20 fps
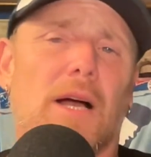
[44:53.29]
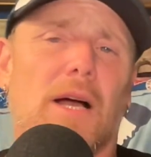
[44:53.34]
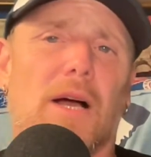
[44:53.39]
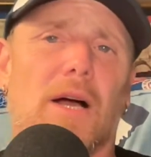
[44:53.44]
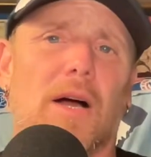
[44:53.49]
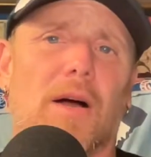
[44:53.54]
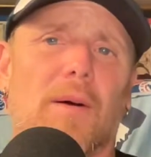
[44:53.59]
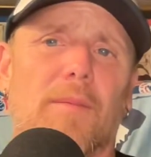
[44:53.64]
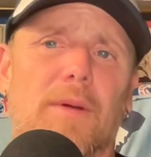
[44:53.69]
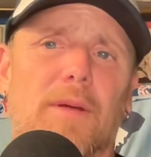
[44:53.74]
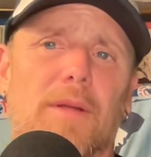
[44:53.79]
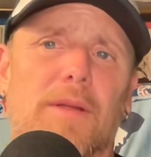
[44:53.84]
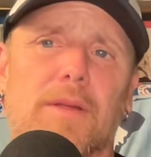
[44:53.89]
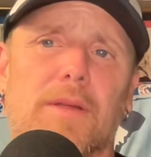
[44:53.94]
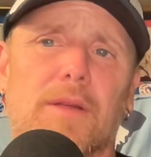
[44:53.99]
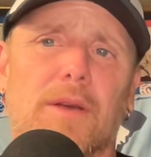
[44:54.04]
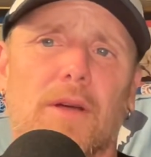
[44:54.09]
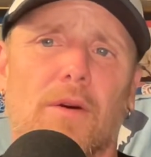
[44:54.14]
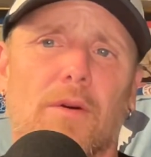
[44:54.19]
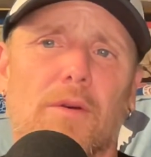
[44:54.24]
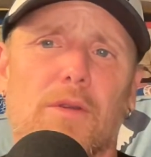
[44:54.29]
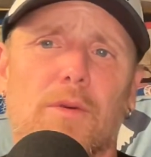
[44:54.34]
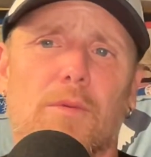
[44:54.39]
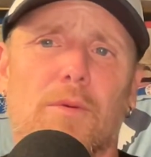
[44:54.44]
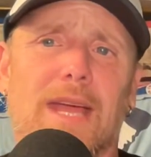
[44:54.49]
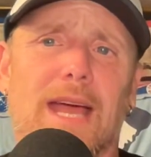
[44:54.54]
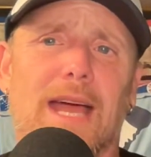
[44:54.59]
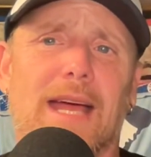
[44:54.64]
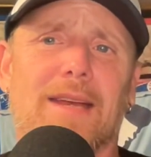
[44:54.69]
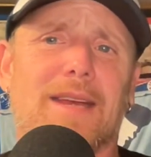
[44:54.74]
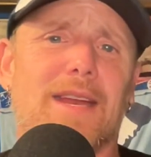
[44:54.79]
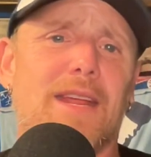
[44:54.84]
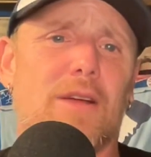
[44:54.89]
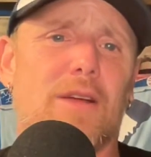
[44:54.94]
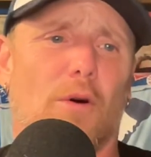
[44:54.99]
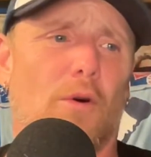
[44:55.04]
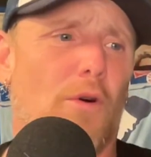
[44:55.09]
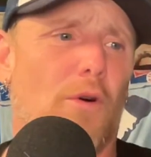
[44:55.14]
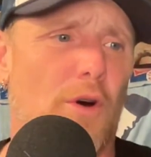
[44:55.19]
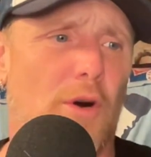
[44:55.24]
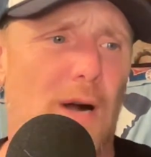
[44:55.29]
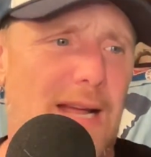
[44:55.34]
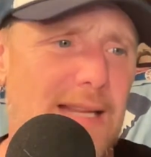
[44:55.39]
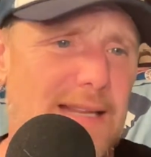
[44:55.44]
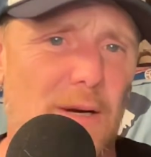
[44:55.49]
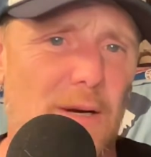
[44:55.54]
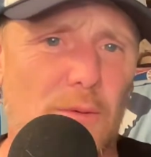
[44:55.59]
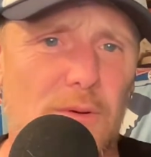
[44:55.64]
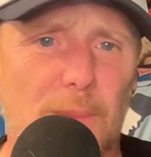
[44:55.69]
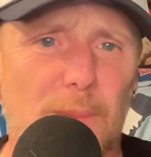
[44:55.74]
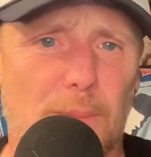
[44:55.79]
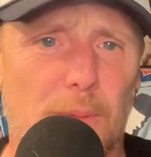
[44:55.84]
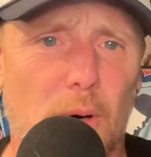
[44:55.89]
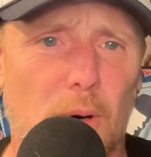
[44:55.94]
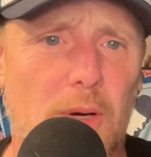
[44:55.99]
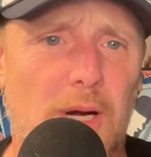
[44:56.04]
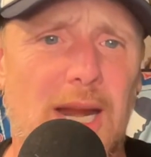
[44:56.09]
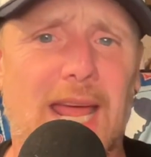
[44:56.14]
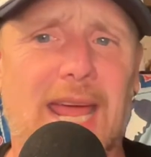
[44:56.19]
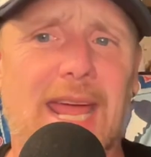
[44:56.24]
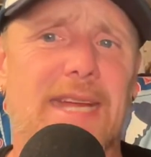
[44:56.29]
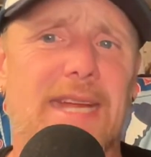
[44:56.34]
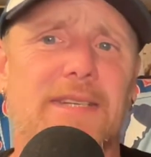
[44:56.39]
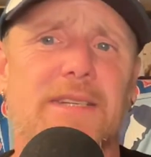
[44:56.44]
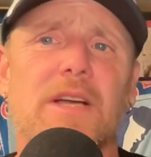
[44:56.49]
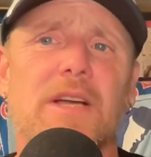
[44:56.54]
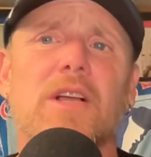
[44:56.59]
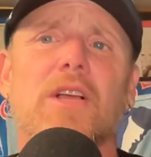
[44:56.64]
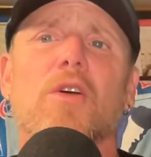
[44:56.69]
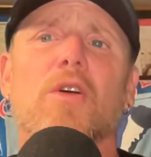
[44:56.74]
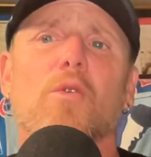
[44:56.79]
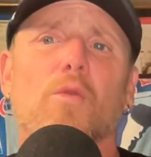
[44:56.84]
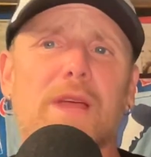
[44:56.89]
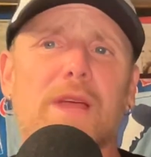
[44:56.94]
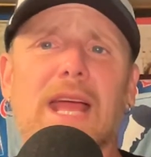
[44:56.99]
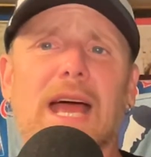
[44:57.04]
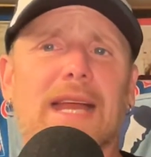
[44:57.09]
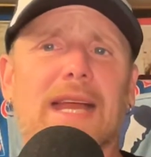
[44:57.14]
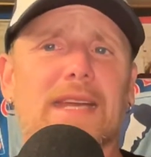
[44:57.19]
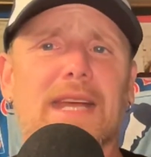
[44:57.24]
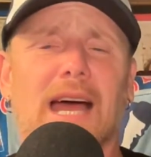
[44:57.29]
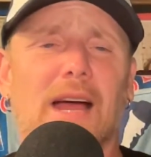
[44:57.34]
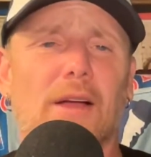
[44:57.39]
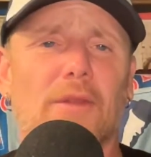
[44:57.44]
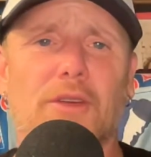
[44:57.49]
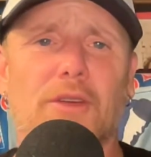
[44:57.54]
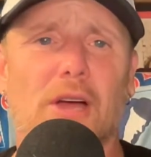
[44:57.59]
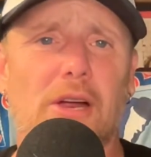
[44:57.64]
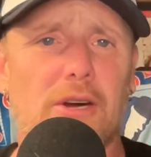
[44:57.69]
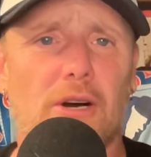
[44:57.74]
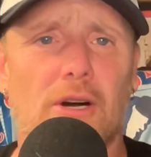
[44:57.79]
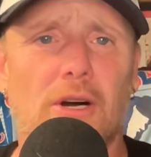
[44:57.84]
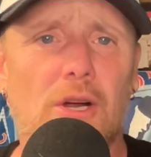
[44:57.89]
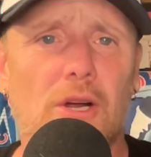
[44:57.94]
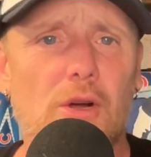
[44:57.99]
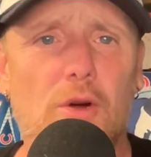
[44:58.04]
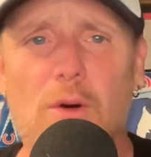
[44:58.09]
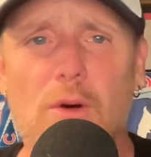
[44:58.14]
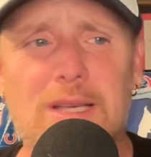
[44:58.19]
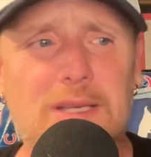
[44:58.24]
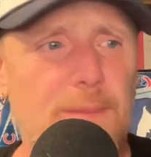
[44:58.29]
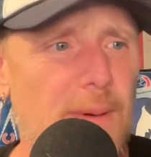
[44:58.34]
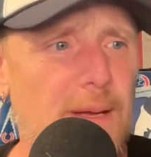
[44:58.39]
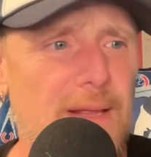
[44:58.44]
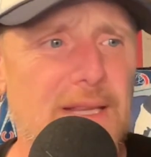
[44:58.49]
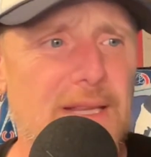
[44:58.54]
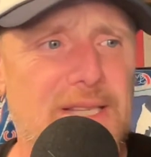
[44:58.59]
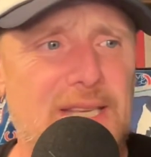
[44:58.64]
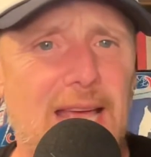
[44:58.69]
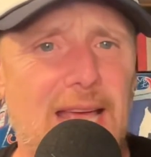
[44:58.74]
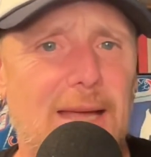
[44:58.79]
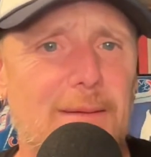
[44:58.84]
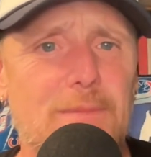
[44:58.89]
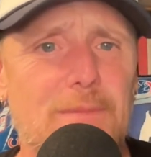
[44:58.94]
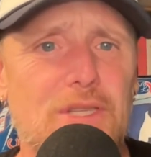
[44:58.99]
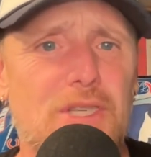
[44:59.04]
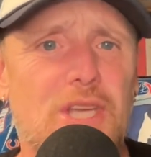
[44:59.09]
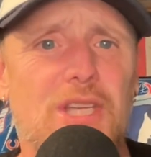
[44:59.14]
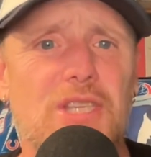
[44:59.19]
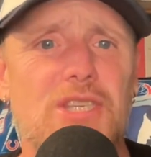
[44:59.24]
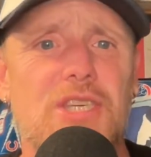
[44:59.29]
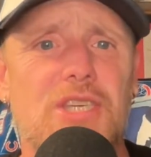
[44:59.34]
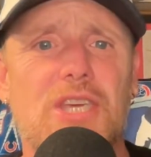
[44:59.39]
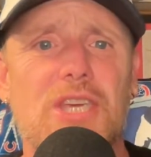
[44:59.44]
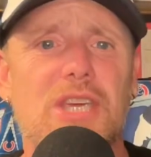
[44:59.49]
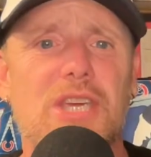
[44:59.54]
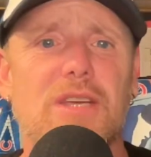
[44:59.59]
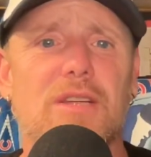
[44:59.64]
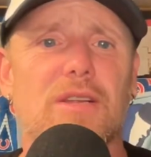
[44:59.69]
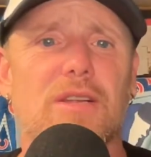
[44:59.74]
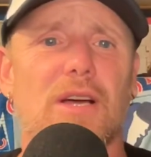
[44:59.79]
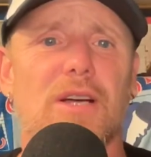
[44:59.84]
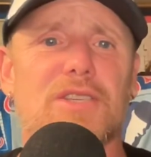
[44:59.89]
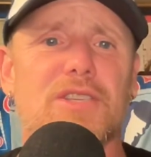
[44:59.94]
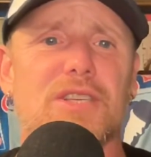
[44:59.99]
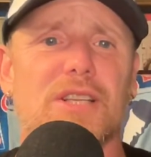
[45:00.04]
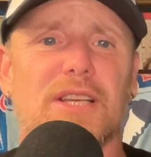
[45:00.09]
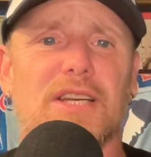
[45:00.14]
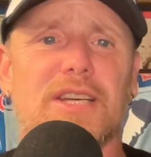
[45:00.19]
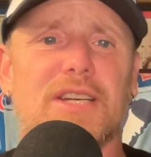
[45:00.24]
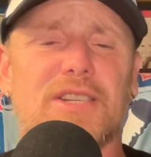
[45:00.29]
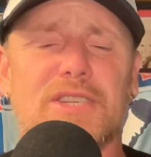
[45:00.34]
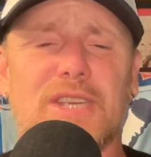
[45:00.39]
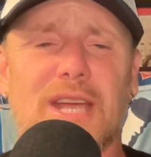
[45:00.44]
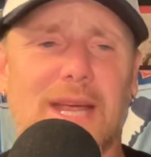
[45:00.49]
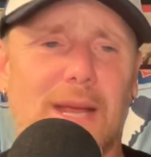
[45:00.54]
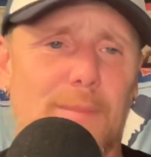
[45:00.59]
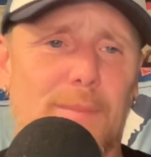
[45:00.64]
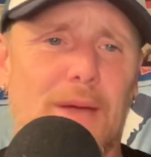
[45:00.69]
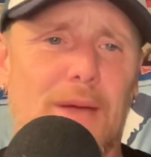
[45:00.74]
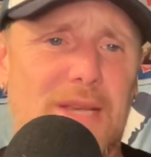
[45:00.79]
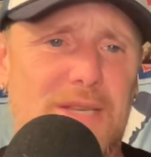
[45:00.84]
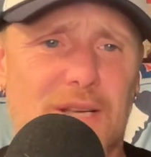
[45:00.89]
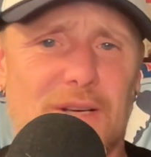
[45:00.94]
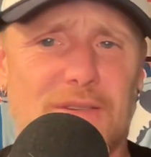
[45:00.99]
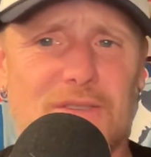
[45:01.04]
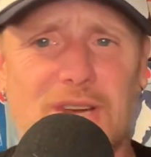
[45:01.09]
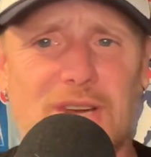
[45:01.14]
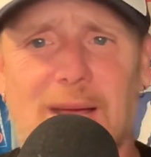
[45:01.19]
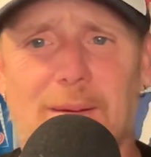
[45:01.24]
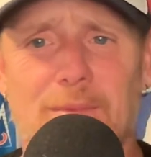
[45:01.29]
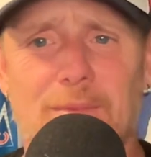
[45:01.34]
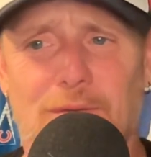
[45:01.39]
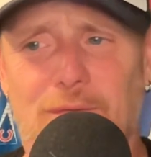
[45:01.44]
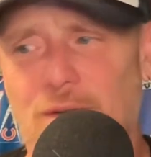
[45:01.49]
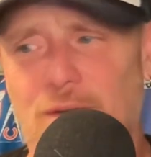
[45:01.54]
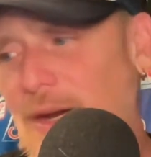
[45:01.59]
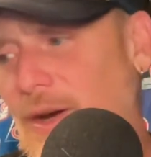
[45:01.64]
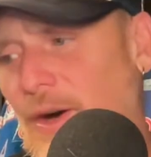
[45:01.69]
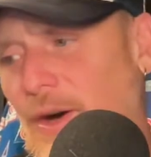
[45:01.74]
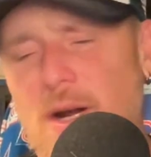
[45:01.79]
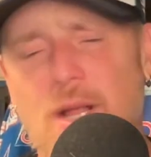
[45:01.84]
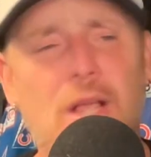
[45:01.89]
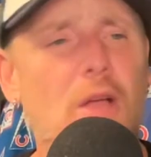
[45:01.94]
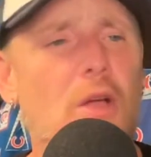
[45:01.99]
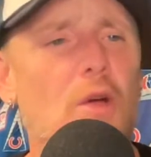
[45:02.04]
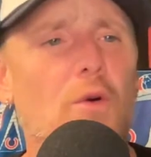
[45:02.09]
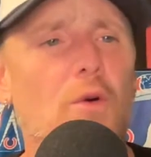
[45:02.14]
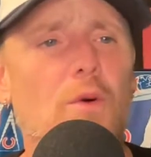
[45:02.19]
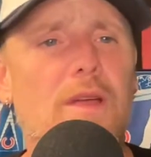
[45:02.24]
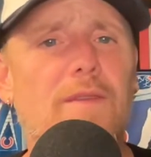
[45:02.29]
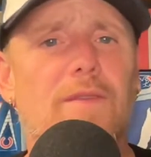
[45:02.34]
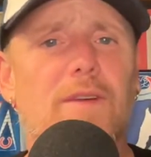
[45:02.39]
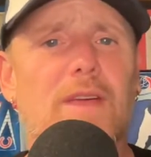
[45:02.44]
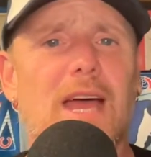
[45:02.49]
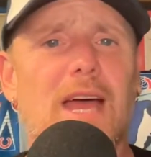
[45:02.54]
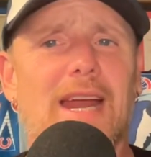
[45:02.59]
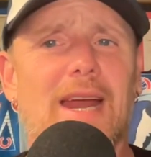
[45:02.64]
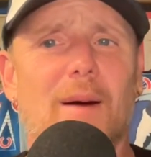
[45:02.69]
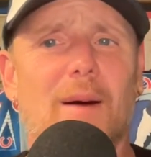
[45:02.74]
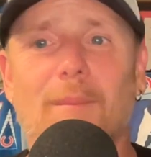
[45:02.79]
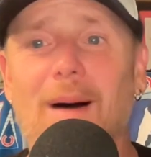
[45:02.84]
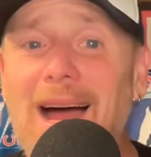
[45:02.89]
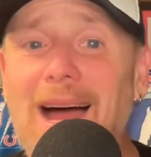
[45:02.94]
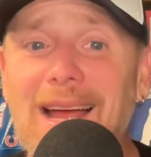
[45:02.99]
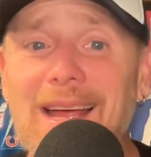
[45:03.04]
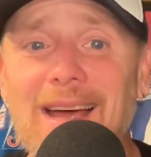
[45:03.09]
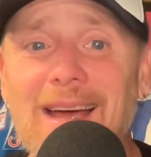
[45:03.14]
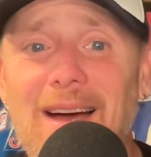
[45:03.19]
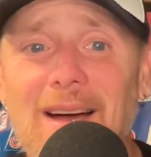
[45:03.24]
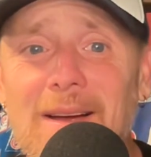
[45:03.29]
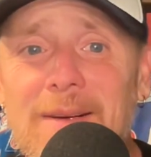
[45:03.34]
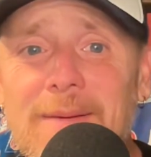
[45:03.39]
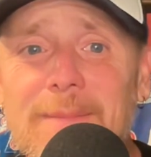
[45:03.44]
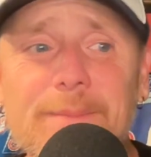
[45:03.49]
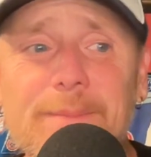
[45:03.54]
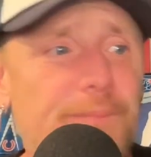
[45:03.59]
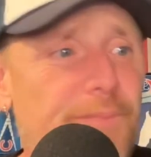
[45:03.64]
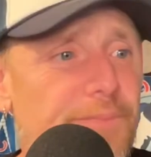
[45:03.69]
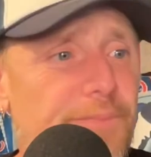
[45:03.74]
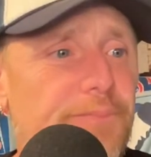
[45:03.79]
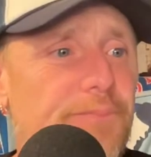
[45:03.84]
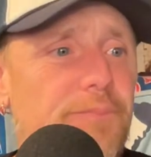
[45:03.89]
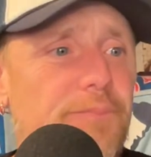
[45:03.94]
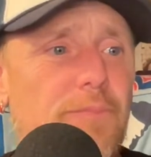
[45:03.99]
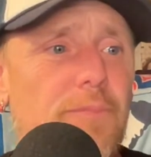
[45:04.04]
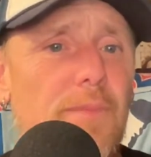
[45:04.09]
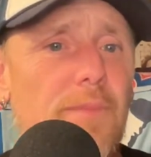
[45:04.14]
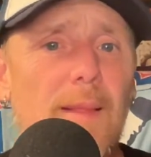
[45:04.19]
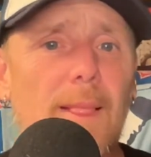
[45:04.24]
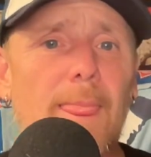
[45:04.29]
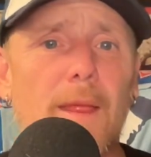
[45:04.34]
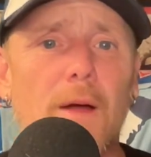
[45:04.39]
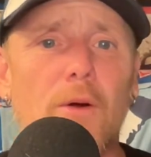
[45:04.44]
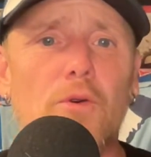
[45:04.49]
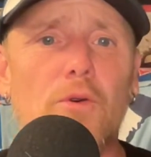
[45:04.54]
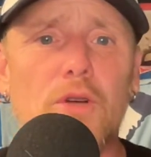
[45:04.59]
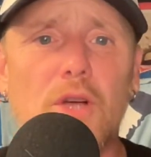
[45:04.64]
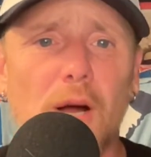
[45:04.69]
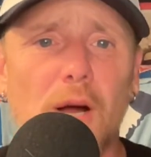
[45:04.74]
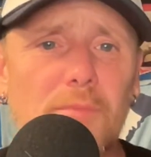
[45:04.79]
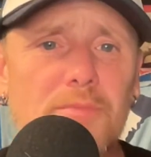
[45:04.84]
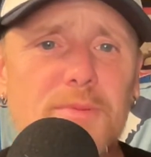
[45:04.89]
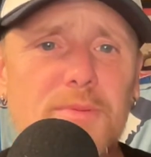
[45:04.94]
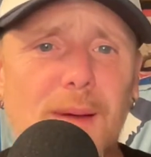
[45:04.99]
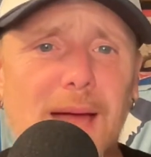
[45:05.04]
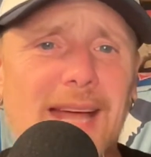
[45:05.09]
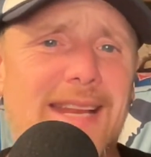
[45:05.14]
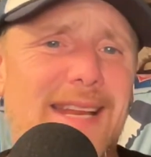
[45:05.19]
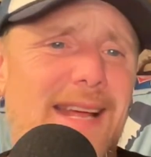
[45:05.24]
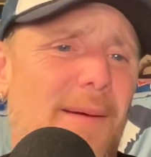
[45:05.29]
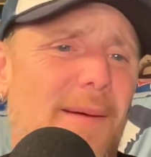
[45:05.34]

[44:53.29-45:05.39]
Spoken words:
We got Nico Horner out there with a broken hand. We got Kyle Tucker, who hasn't been the same since he slid into second base and jammed his finger. We've got Amaya, who comes back.